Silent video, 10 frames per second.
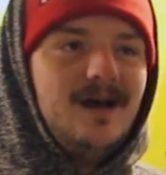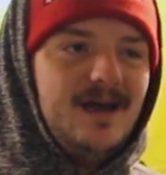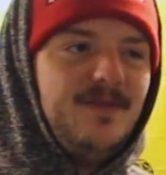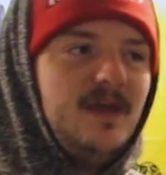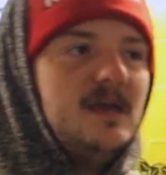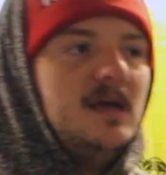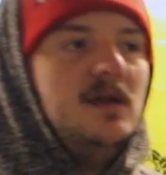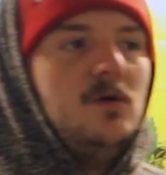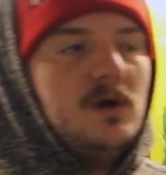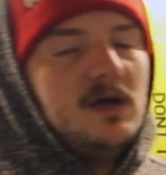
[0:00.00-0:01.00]
I think I
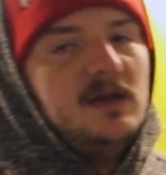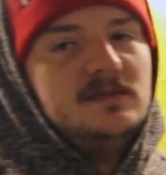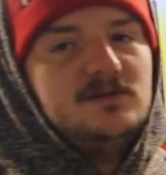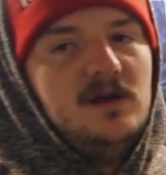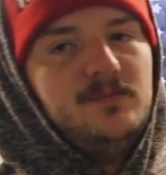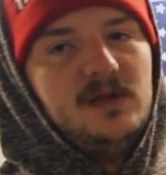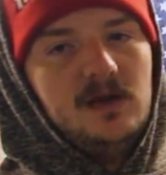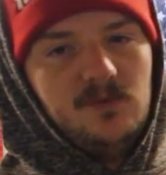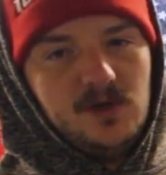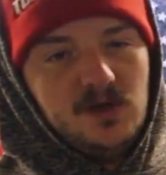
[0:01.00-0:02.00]
know what kind of scrape plate
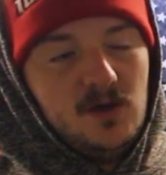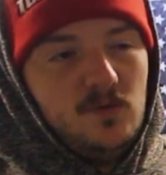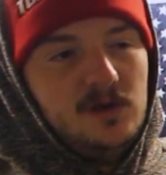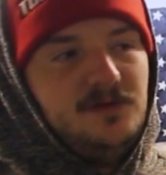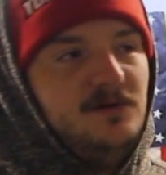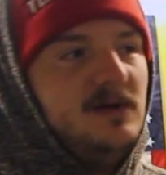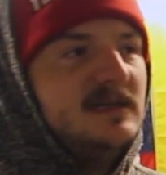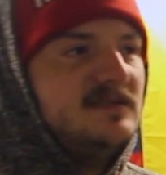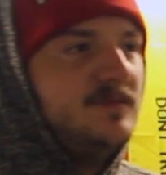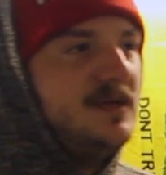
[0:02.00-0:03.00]
I want to go with. You
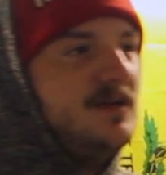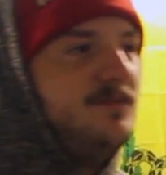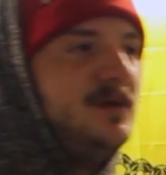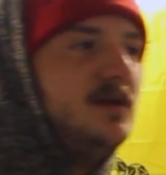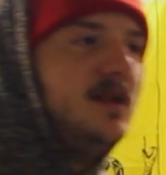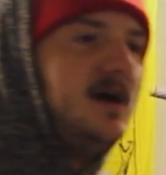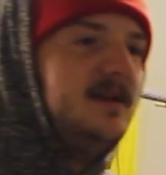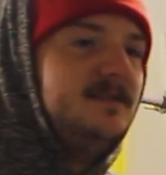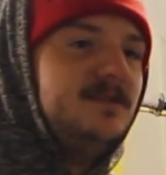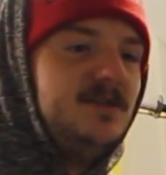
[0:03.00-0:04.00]
guys have been giving me a lot
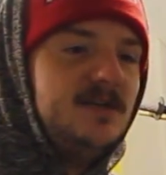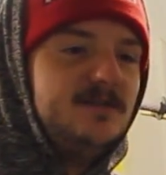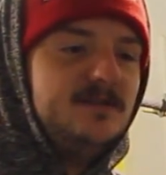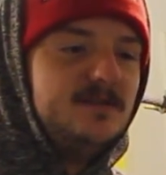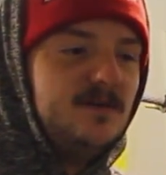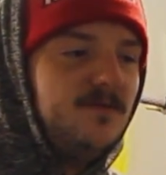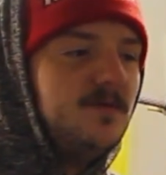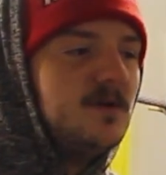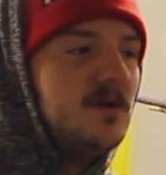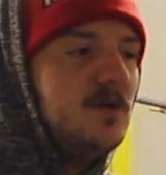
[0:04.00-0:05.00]
of suggestions of
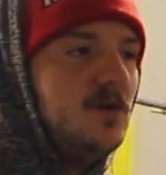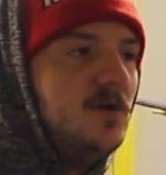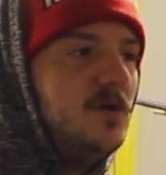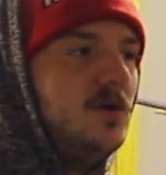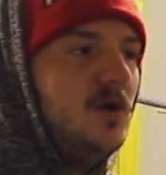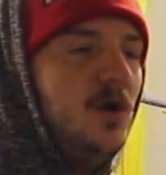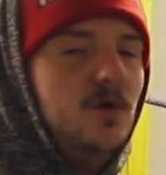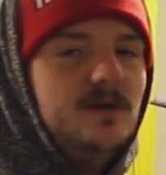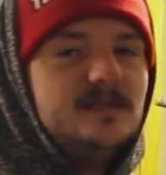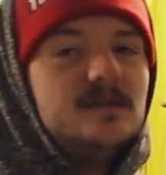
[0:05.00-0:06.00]

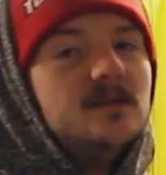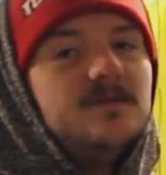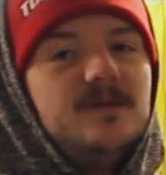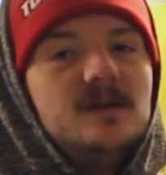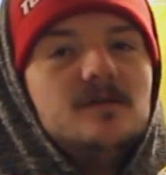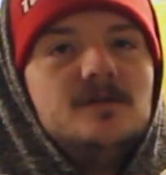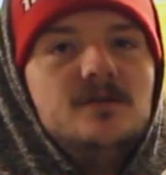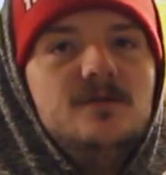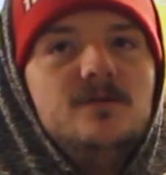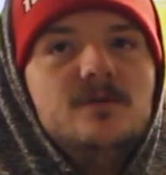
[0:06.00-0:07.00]
who to send the fender
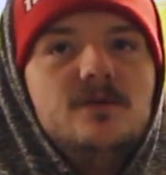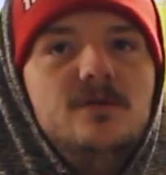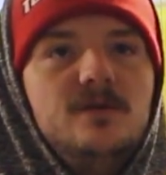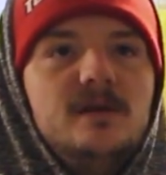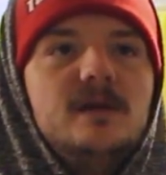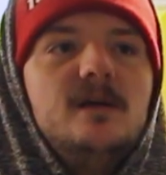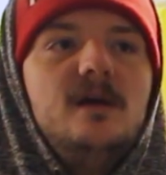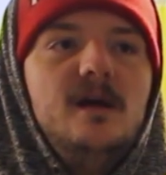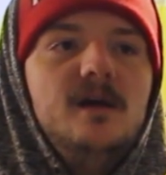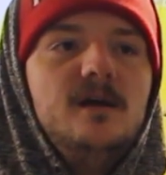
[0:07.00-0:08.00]
to or who to
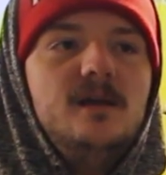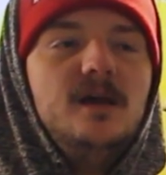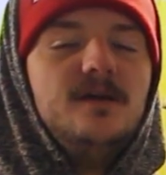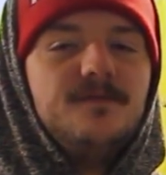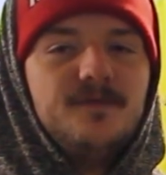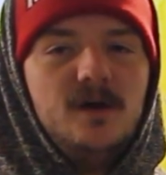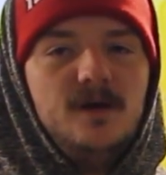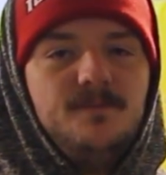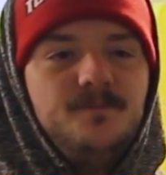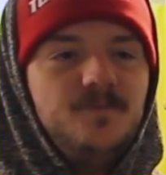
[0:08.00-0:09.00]
get a kit
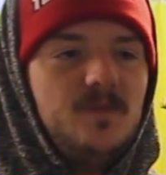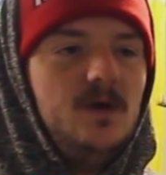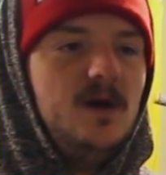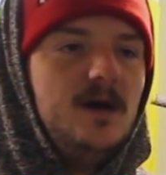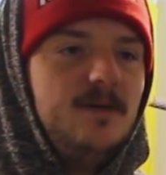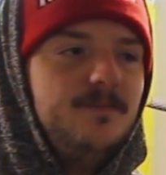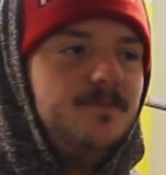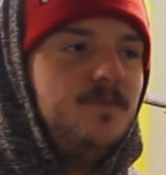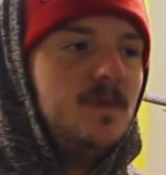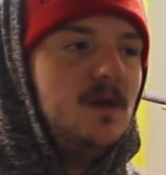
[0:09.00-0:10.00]
from.
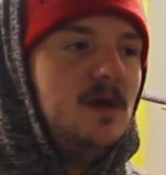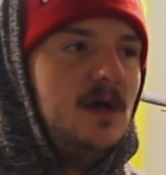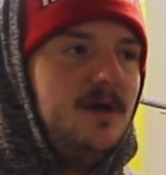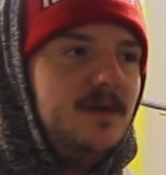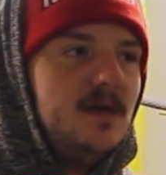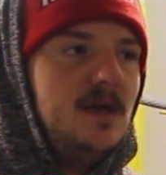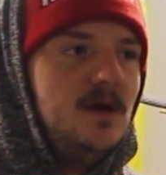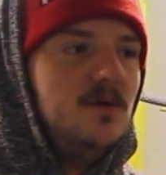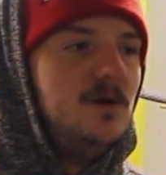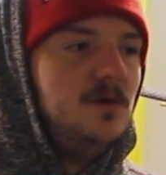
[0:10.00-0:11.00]
Um, I think I
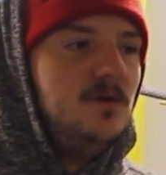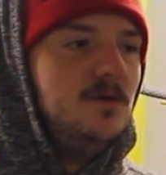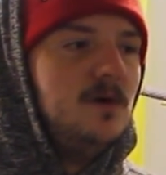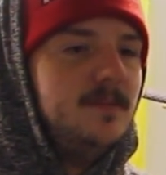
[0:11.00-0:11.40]
know who.